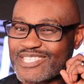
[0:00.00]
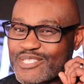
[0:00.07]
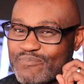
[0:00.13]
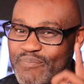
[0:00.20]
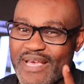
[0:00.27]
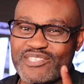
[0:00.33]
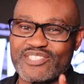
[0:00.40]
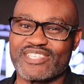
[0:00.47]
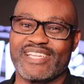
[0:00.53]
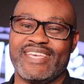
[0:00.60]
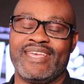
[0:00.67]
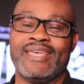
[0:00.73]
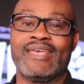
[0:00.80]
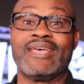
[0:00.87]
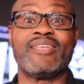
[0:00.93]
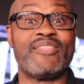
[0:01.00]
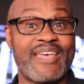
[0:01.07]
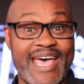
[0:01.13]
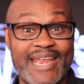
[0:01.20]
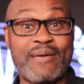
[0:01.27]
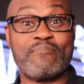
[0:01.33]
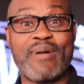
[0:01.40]
especially
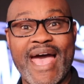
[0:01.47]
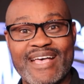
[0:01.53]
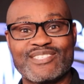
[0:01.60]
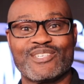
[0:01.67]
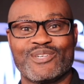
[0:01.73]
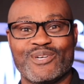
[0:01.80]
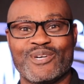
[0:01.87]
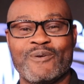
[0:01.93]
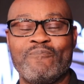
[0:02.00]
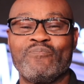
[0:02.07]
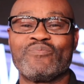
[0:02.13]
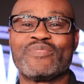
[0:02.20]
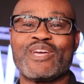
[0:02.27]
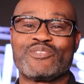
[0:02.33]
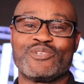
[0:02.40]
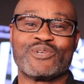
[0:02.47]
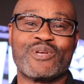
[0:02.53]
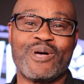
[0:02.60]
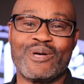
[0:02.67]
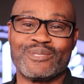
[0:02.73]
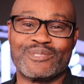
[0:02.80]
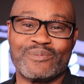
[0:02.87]
that ambassador that you're
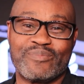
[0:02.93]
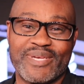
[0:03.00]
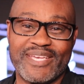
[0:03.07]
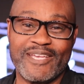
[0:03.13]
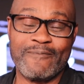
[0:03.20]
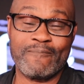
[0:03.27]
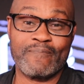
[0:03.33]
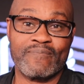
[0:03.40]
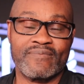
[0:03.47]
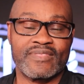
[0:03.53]
called to be.